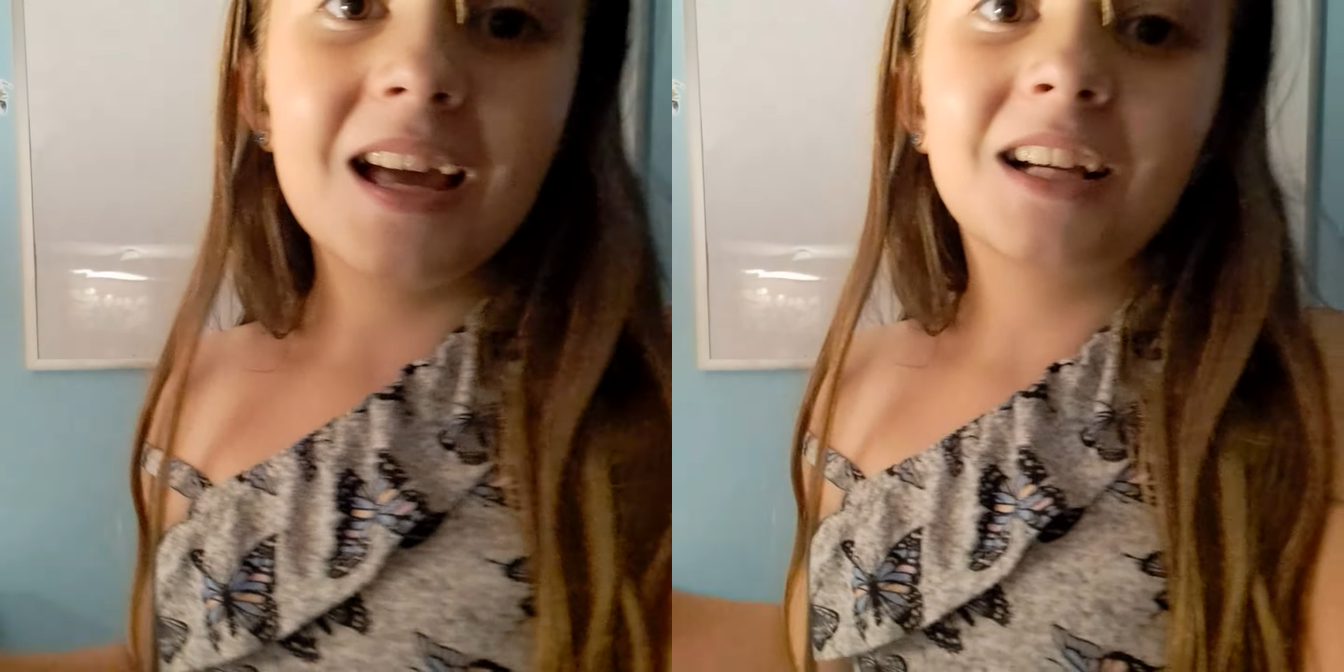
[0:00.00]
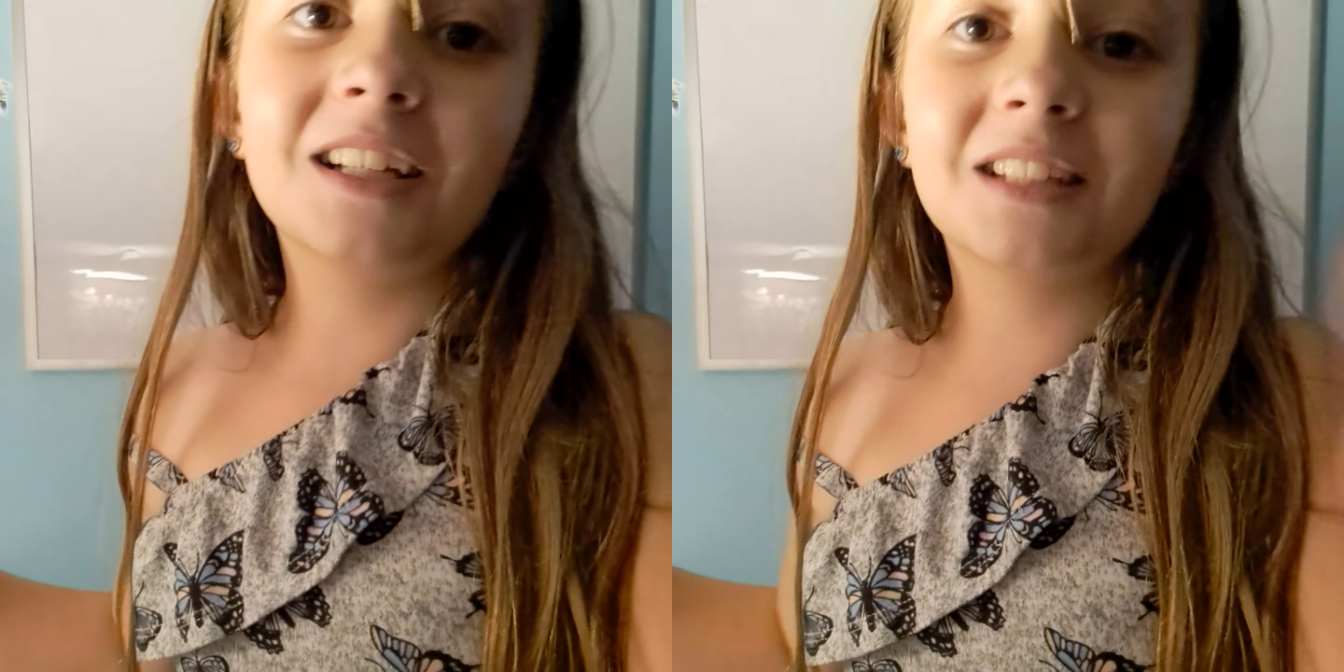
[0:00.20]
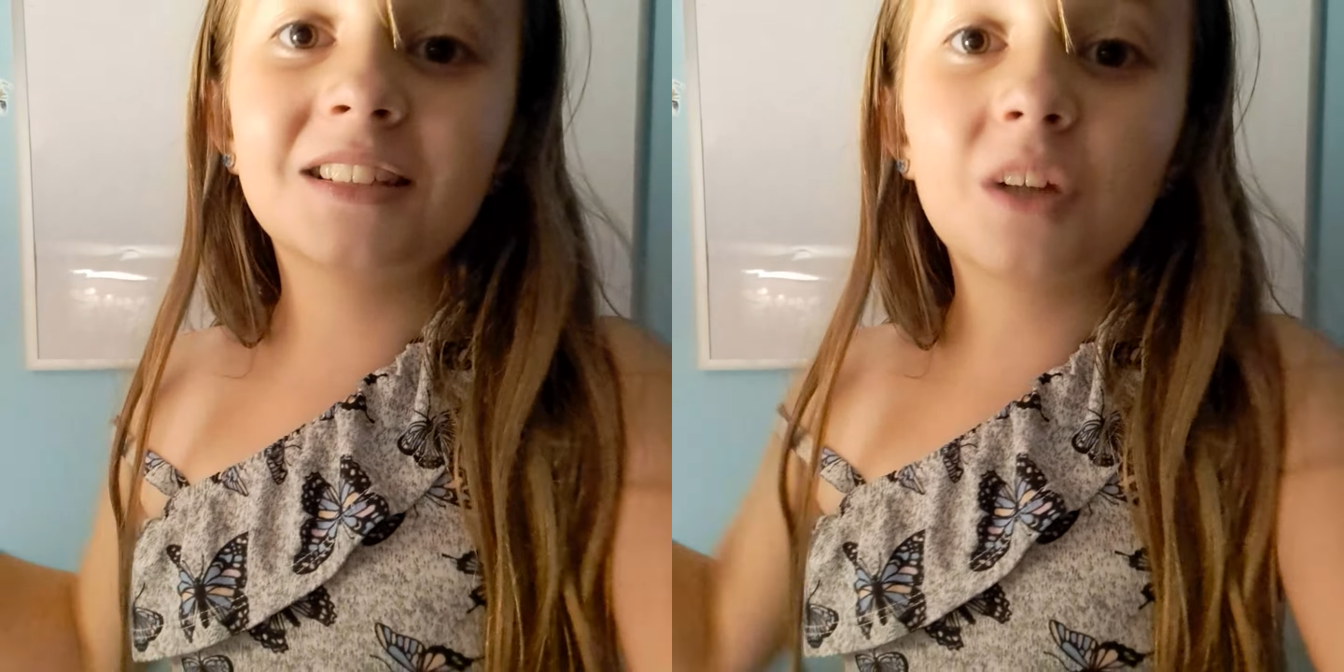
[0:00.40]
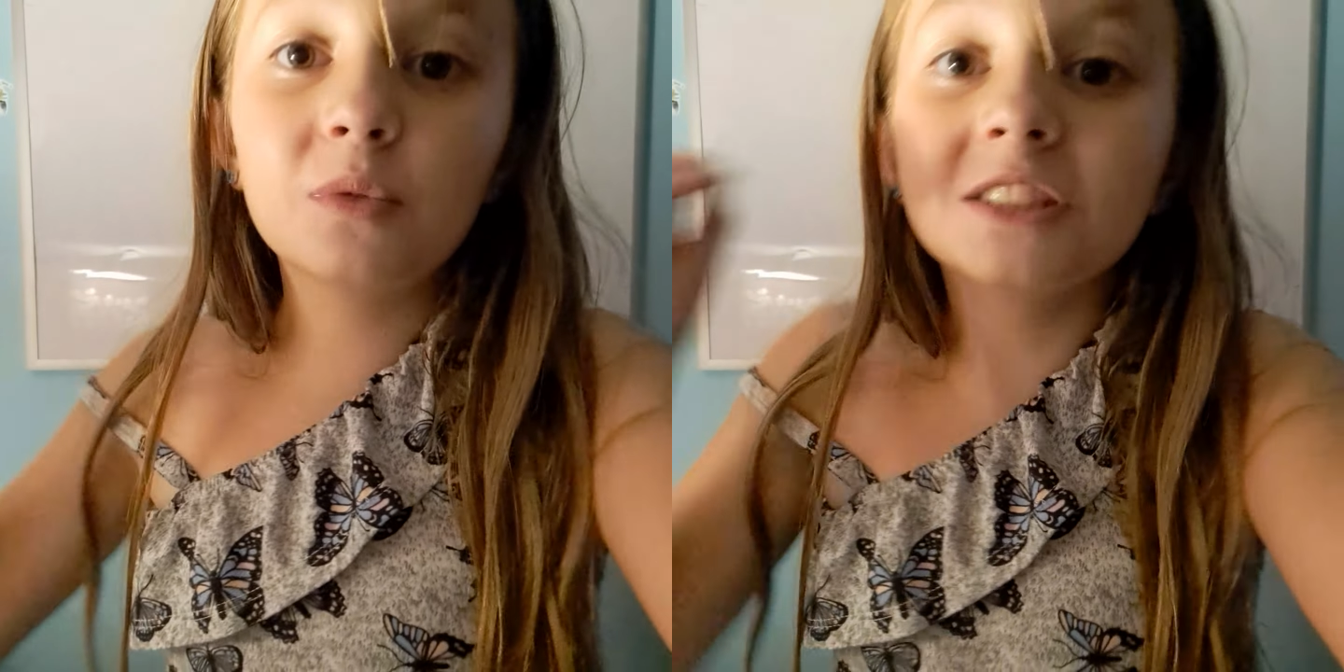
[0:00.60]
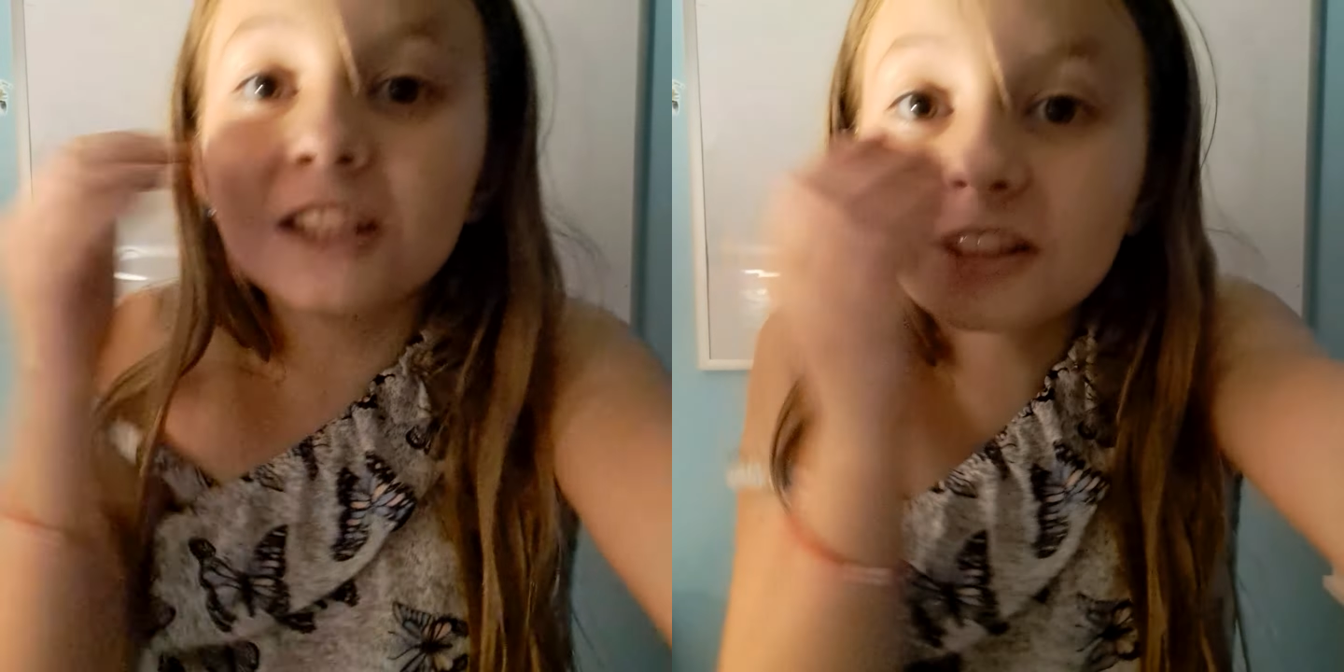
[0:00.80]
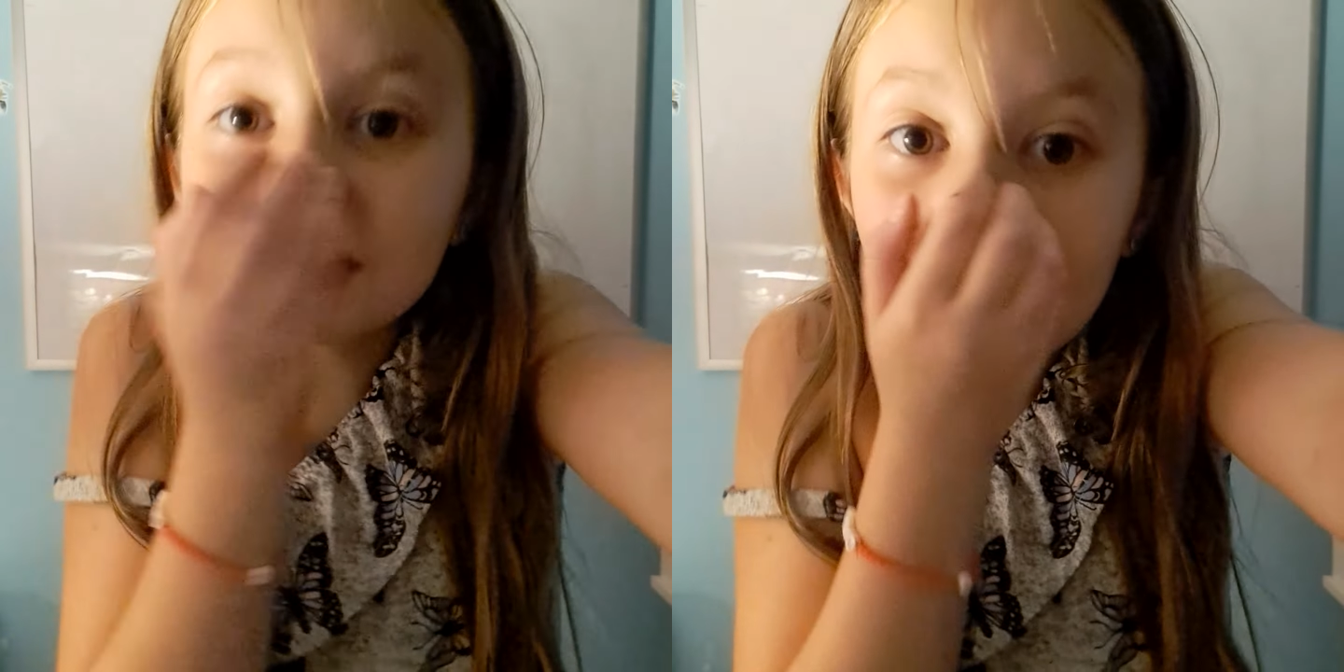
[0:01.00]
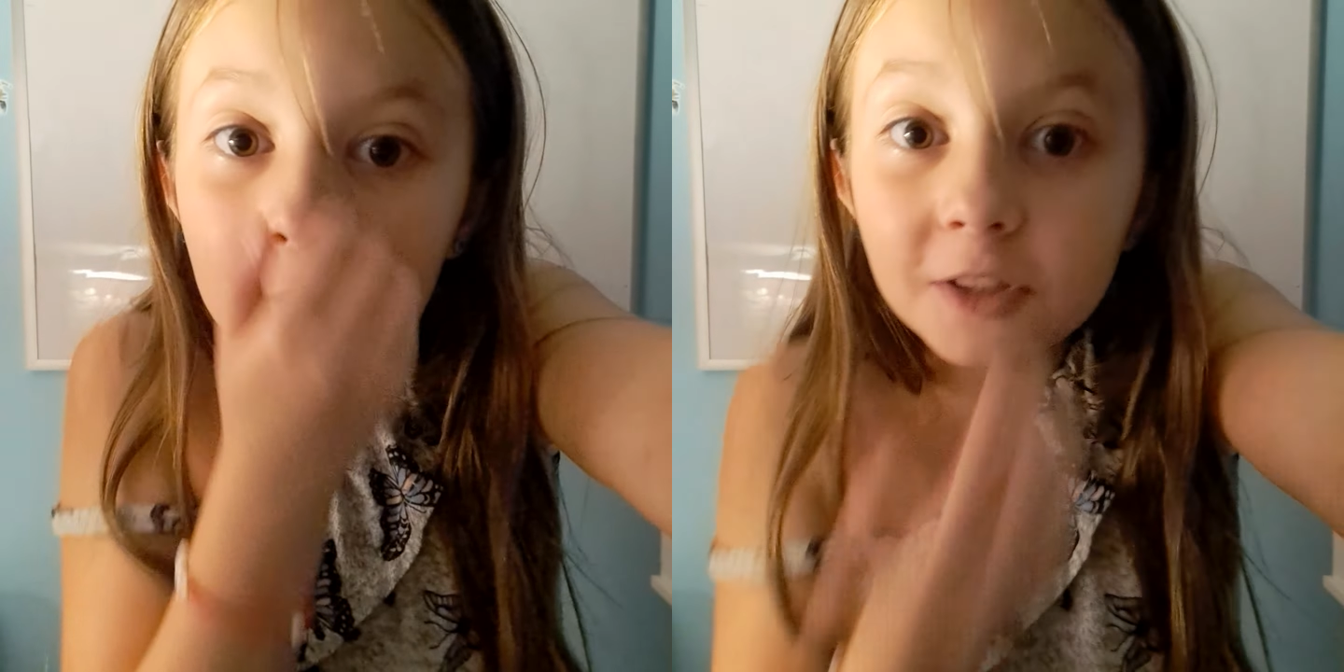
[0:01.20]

because it's almost dinner time.